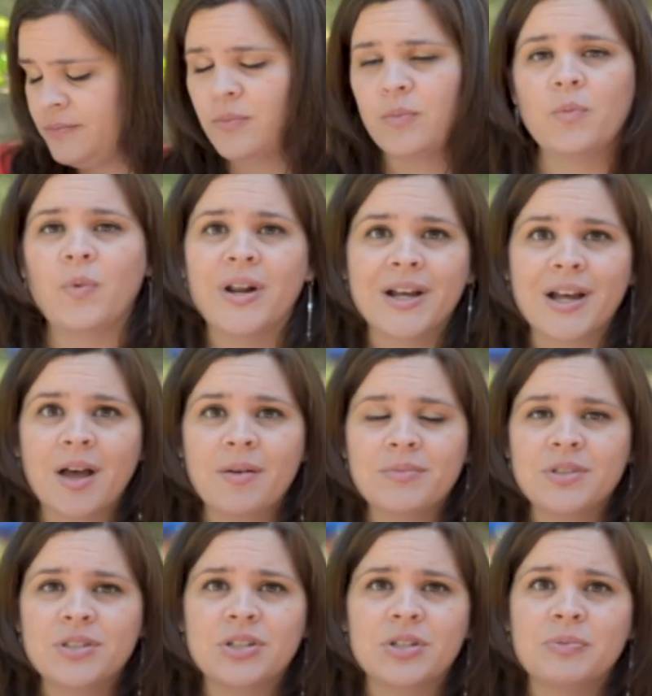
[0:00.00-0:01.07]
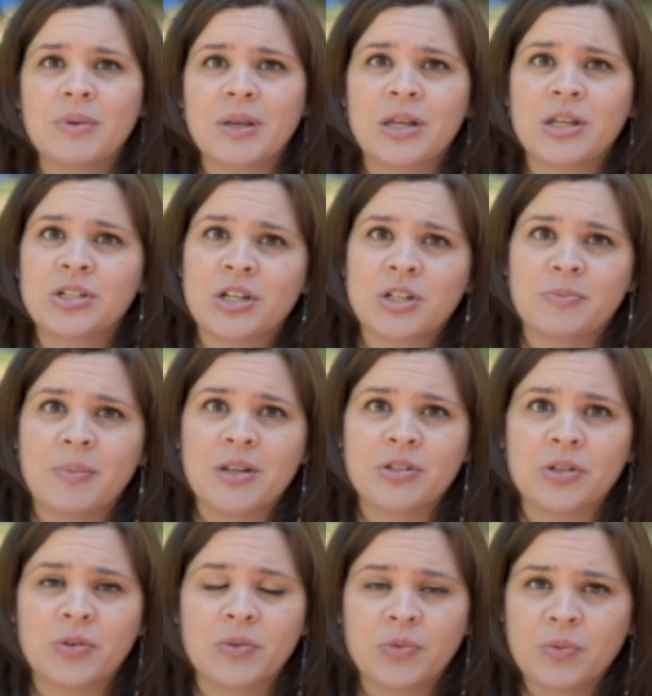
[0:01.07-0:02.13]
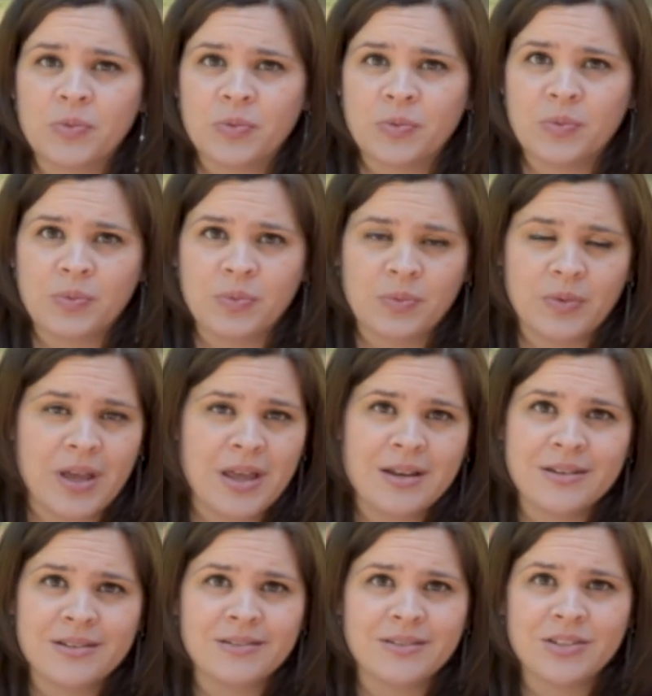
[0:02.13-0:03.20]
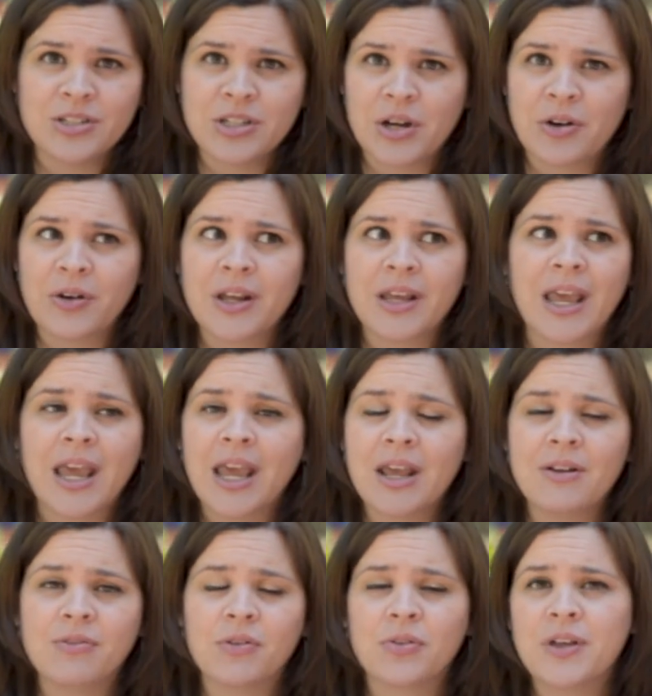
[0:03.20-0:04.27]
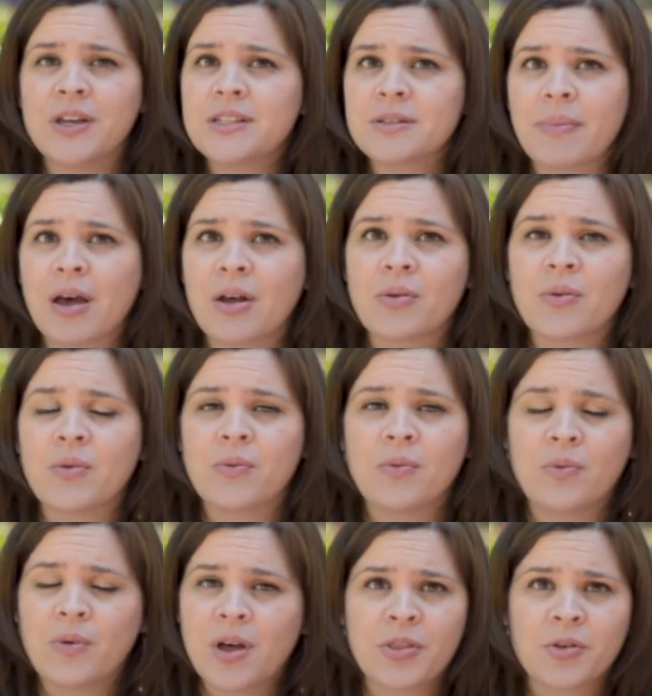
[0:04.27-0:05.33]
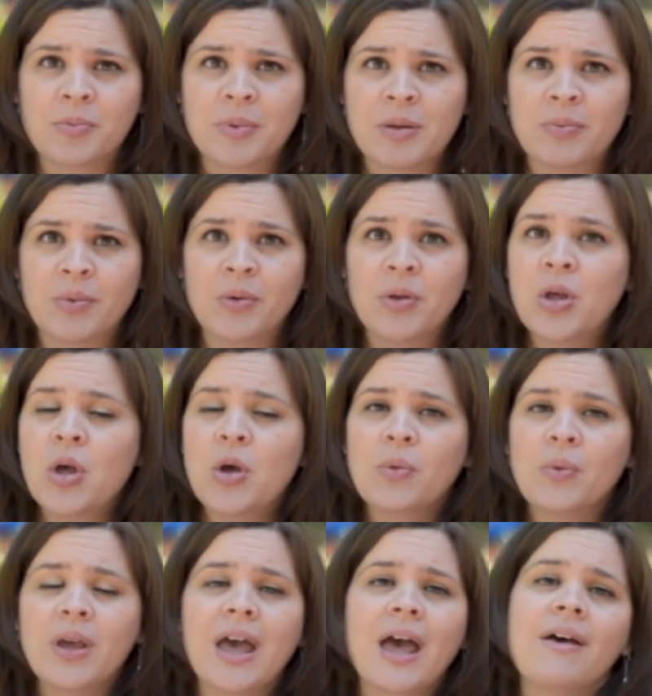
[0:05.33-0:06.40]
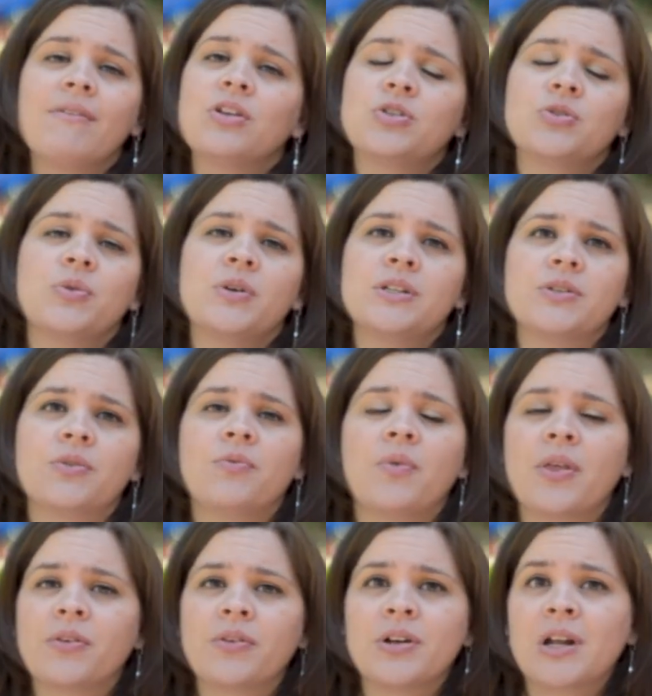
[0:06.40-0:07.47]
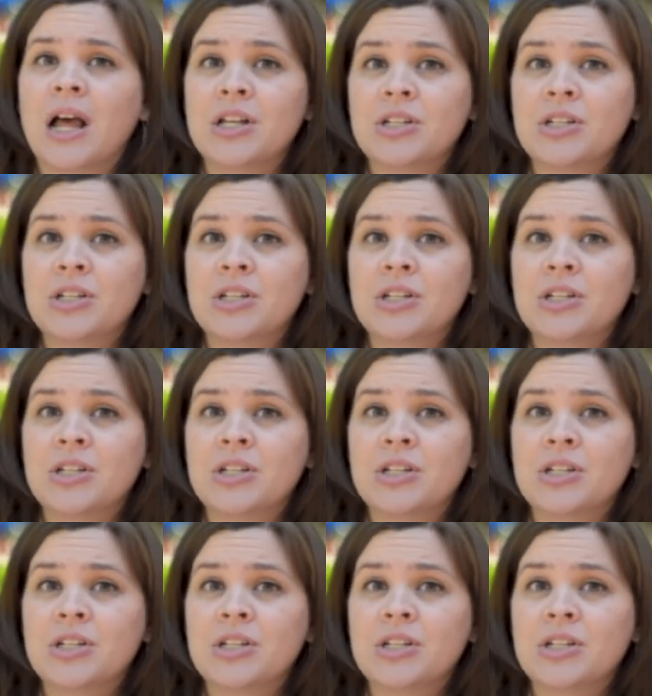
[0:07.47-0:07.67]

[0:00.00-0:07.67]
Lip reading: When it comes to being judgmental and sharing hateful things about other people, we have a choice of whether or not